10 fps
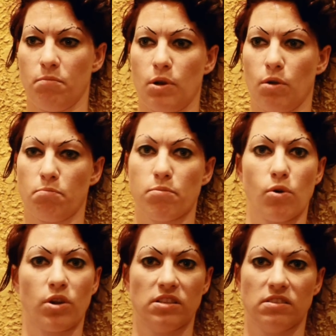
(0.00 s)
you know,
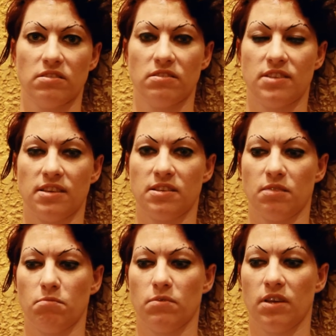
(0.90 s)
broken
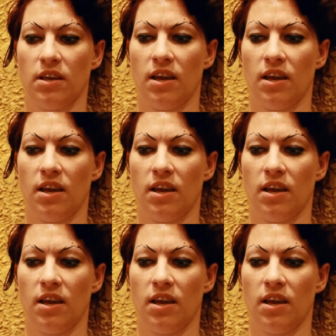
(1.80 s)
system?